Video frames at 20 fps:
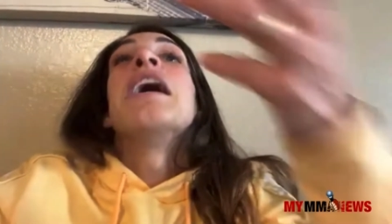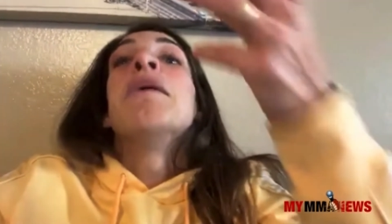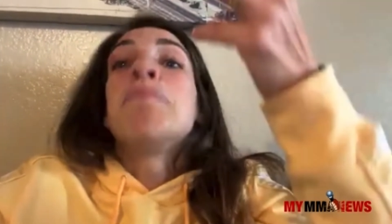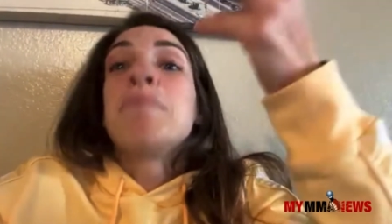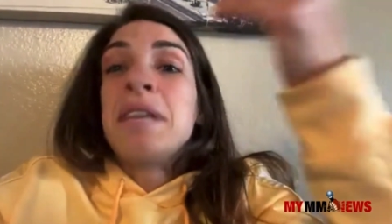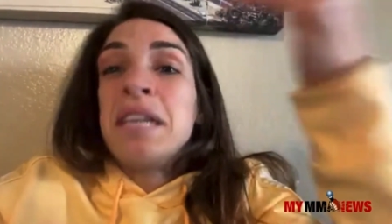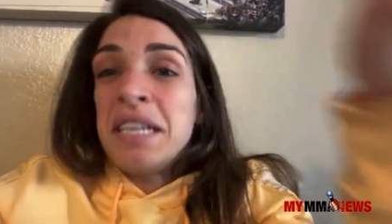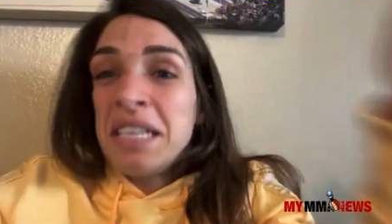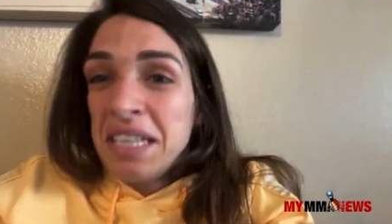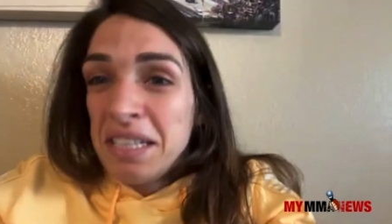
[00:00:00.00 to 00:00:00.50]
up
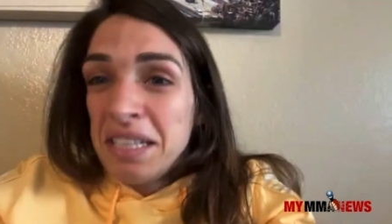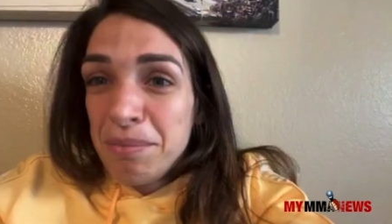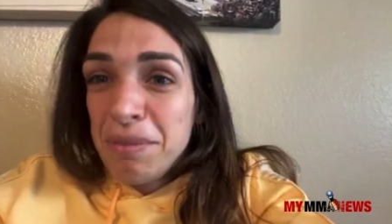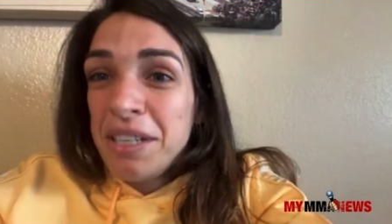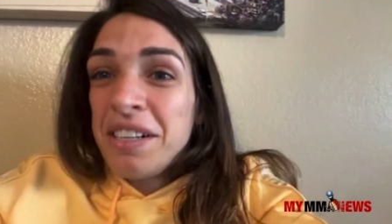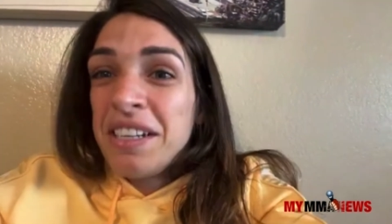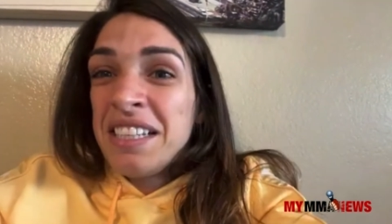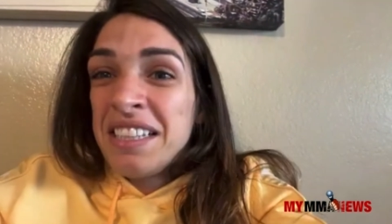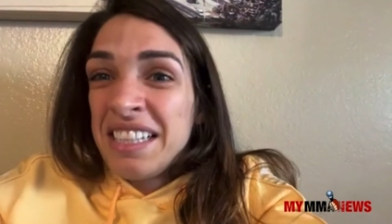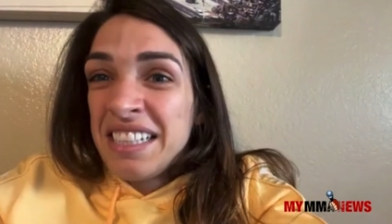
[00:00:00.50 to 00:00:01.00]
kicking
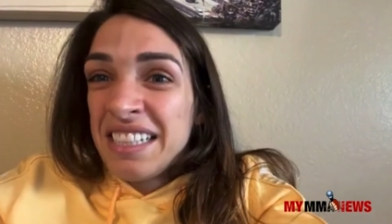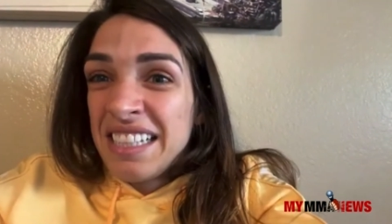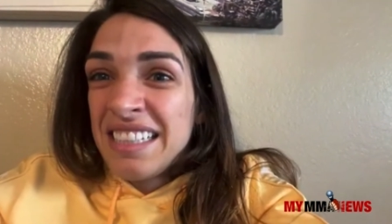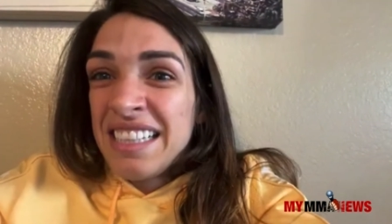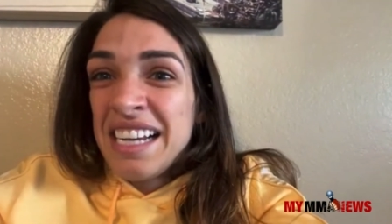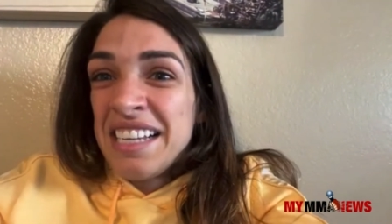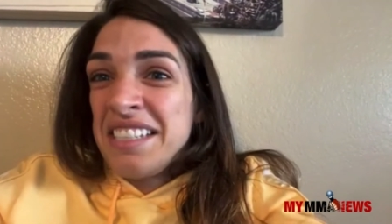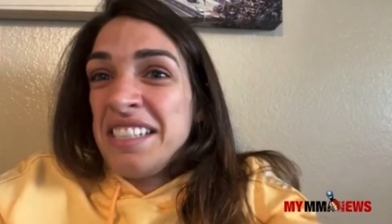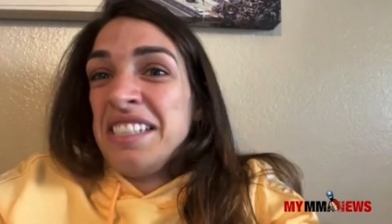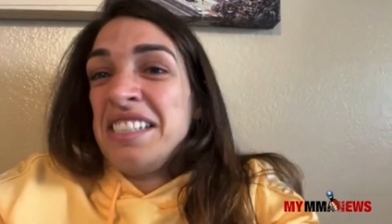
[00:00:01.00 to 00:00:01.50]
me or anything like
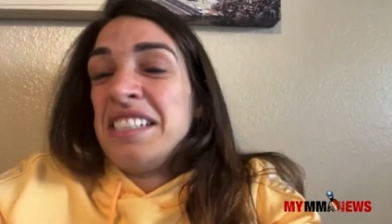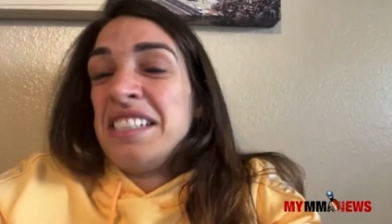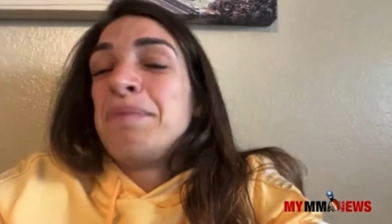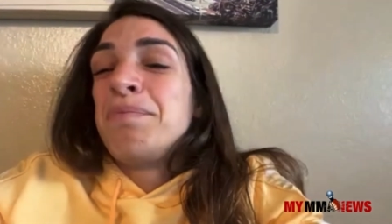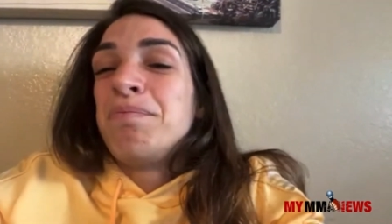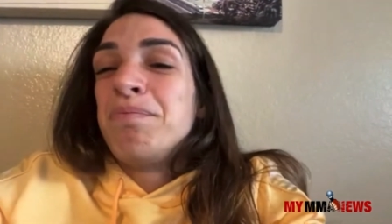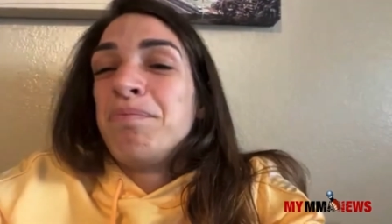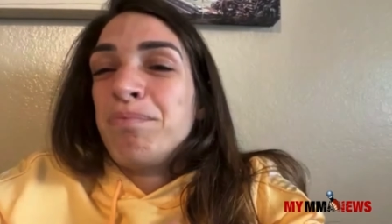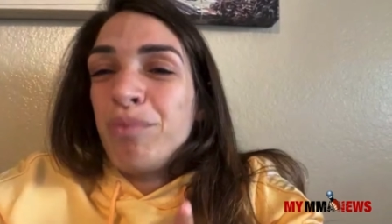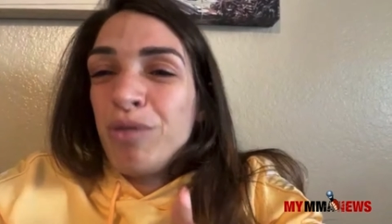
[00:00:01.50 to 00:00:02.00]
that she just
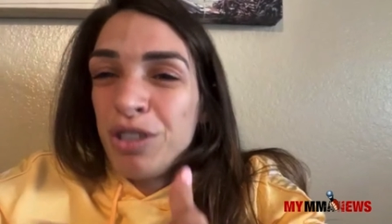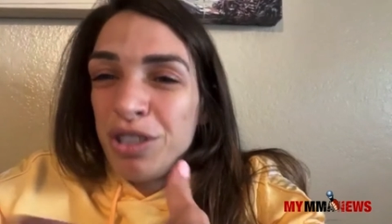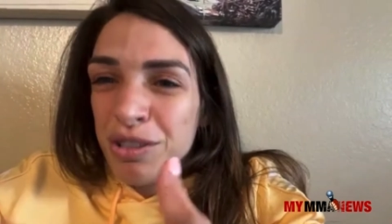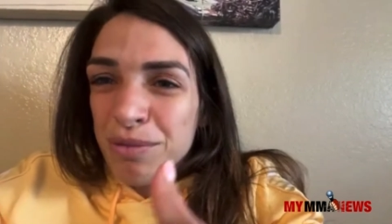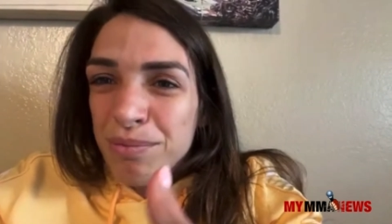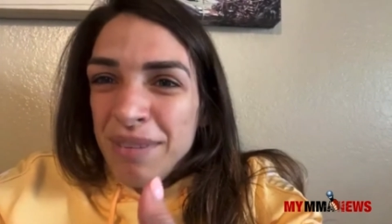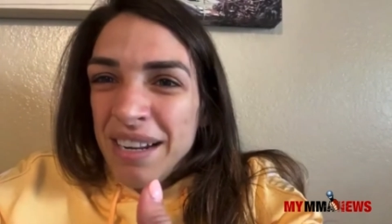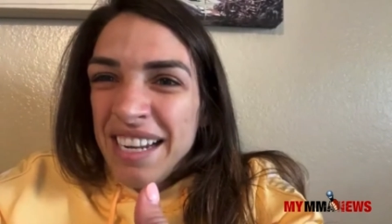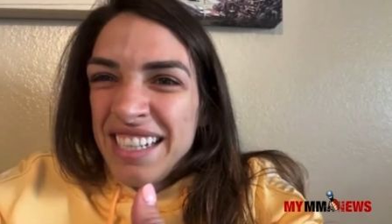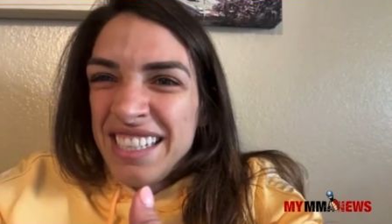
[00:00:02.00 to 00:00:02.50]

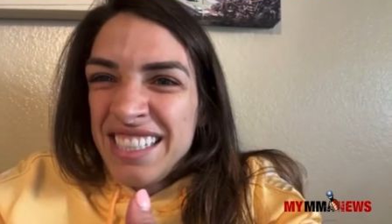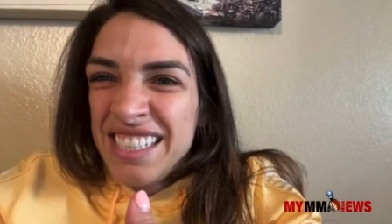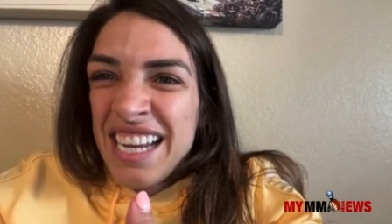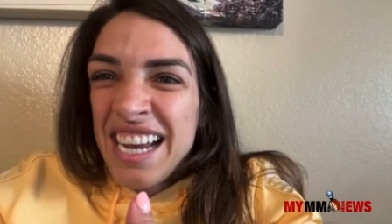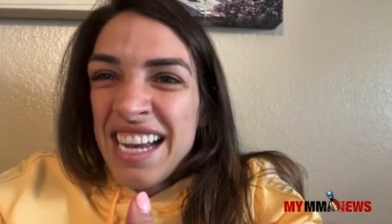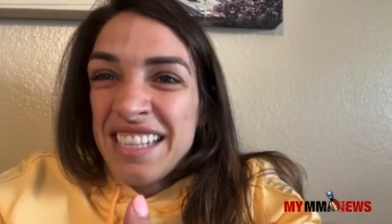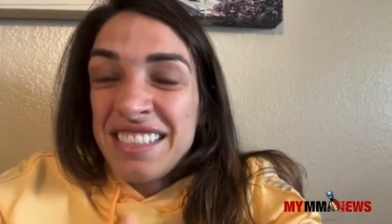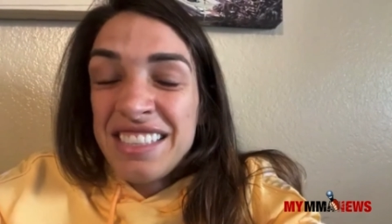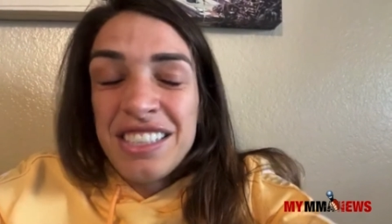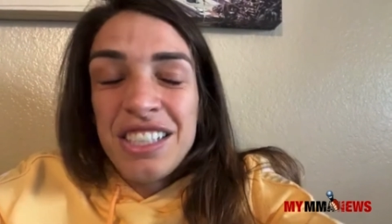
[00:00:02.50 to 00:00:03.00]
pushed my
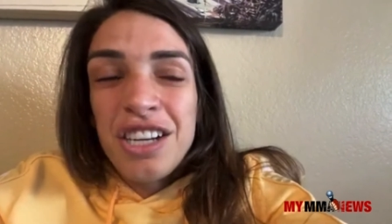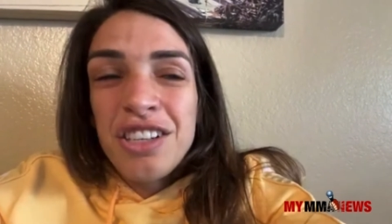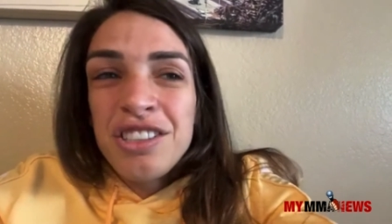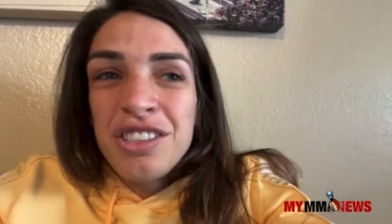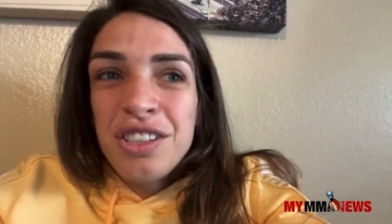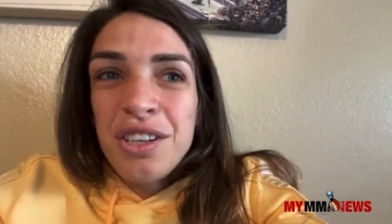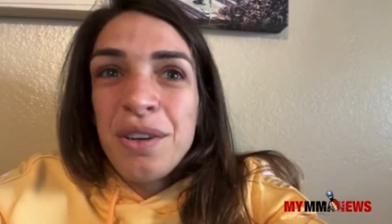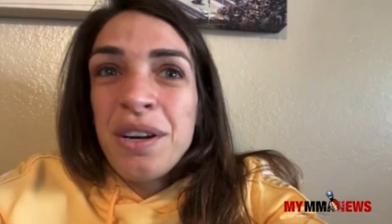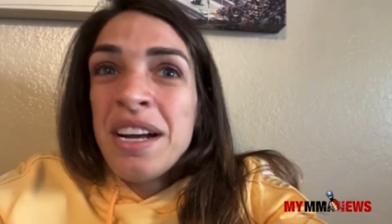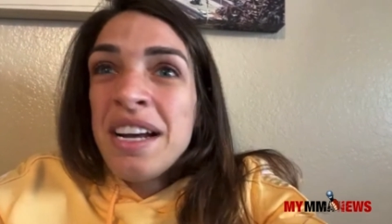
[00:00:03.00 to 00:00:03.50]
chest you know
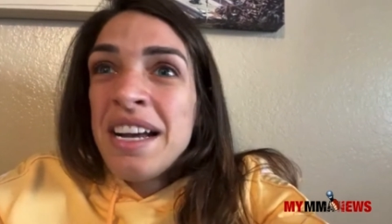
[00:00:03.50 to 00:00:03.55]
so